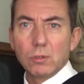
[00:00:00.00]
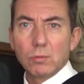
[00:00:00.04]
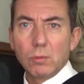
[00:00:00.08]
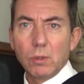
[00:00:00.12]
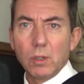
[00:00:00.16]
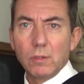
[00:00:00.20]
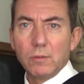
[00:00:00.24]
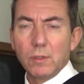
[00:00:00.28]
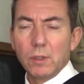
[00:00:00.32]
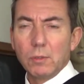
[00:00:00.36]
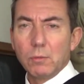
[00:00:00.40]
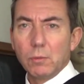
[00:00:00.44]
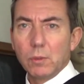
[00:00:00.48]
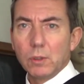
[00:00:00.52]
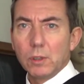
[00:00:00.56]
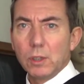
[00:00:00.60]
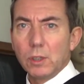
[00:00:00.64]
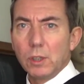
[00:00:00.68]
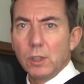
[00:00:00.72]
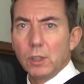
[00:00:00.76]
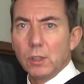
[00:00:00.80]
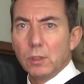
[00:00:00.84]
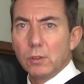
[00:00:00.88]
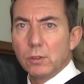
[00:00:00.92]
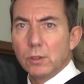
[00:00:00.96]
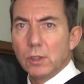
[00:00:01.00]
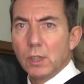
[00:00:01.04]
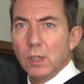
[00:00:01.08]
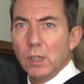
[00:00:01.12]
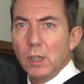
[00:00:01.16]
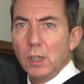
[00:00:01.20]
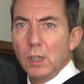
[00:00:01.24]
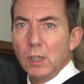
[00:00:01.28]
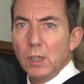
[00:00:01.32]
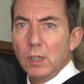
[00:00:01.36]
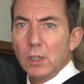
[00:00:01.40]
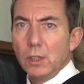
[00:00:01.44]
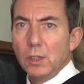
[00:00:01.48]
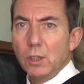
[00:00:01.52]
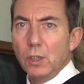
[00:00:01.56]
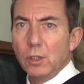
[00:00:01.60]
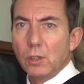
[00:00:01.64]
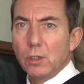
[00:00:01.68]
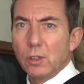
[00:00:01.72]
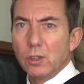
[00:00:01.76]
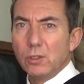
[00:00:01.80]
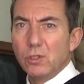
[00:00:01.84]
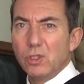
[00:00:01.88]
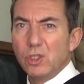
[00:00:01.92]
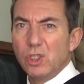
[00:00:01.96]
whatever you want to use, you
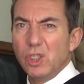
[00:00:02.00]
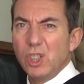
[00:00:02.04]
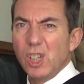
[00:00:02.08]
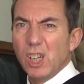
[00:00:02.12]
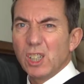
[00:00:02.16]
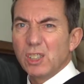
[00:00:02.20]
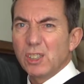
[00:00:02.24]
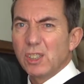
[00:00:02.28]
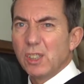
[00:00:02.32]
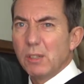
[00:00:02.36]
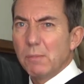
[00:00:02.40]
could just